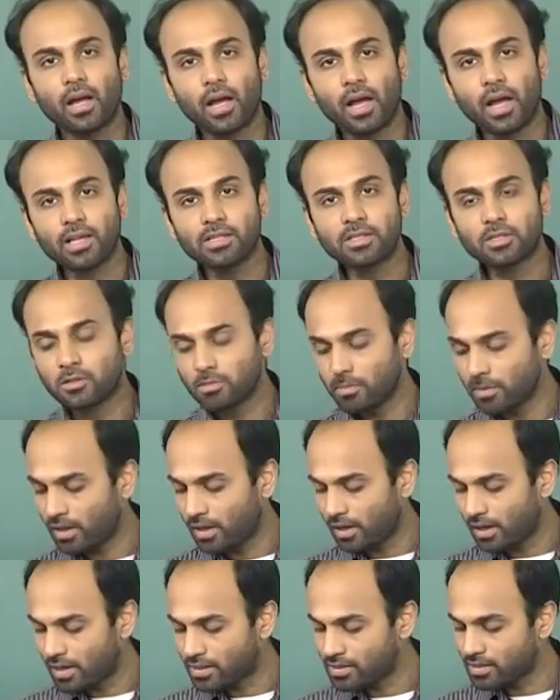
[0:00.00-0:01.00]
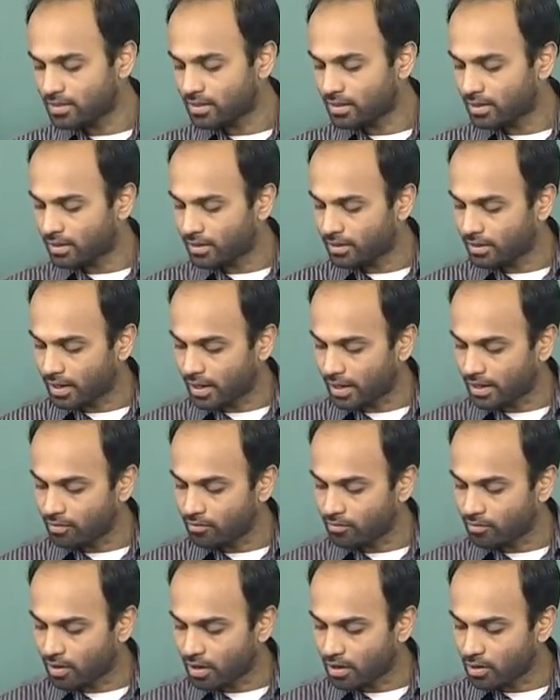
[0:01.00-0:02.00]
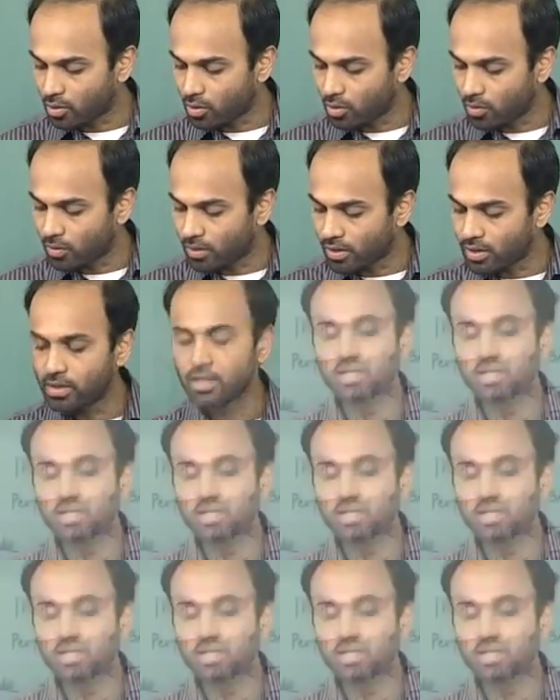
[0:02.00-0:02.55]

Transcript: has to be less than 1 over